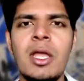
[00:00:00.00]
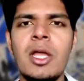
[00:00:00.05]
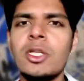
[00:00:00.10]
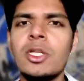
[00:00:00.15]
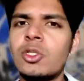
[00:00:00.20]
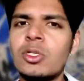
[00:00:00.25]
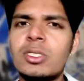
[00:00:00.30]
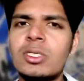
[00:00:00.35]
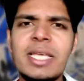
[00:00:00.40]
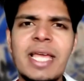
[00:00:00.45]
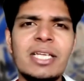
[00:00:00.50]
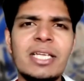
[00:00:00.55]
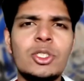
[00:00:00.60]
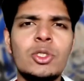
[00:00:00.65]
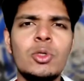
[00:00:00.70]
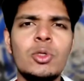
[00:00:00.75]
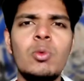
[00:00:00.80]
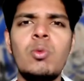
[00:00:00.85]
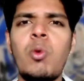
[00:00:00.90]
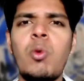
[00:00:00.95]
So say as
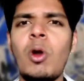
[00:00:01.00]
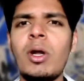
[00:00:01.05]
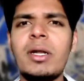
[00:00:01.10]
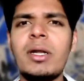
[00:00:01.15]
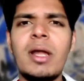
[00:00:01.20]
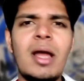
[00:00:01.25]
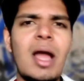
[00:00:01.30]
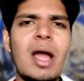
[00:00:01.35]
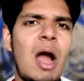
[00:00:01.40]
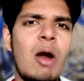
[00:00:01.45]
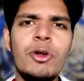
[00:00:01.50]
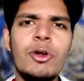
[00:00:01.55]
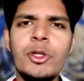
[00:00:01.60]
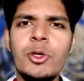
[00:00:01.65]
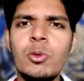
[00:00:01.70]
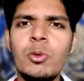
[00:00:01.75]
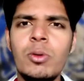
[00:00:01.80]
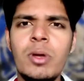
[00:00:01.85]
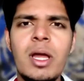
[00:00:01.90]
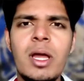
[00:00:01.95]
to how do
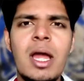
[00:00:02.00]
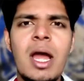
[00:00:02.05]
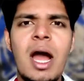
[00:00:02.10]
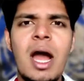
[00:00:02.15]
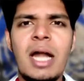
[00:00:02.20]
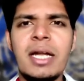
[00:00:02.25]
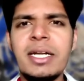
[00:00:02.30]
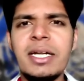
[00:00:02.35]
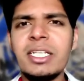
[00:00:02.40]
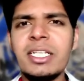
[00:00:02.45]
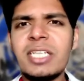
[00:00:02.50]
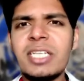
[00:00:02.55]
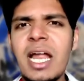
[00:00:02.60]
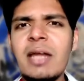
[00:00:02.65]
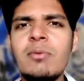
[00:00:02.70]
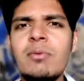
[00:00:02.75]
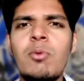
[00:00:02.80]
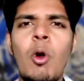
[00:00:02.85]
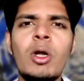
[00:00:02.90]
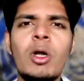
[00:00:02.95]
you
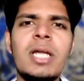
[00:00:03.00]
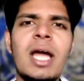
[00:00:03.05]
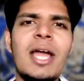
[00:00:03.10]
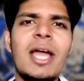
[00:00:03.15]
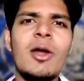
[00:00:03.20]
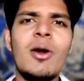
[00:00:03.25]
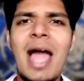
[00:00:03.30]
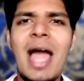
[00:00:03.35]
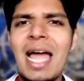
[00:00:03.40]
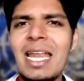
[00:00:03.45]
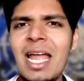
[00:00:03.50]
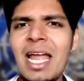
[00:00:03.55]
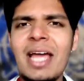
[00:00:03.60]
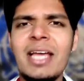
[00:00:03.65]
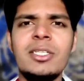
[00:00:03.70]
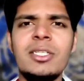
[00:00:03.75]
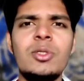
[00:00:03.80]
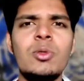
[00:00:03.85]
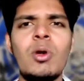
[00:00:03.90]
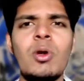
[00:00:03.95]
understand what are your
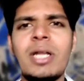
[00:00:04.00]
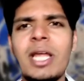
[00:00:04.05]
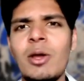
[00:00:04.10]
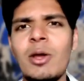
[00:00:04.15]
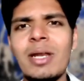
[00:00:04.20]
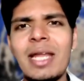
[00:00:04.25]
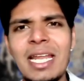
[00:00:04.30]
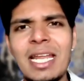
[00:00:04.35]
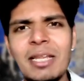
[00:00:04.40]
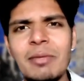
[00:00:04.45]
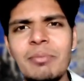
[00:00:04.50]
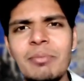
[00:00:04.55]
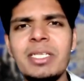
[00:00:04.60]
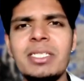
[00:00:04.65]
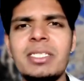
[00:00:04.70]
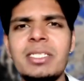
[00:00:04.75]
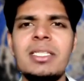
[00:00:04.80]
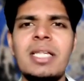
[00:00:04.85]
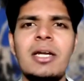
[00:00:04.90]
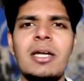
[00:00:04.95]
allies, what are your enemies
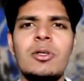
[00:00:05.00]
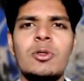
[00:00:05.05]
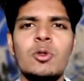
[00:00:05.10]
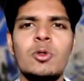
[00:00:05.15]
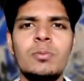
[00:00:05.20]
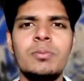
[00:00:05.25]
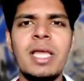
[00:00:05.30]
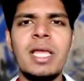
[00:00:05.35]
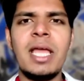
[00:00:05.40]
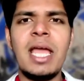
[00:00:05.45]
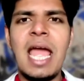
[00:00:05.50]
in that room,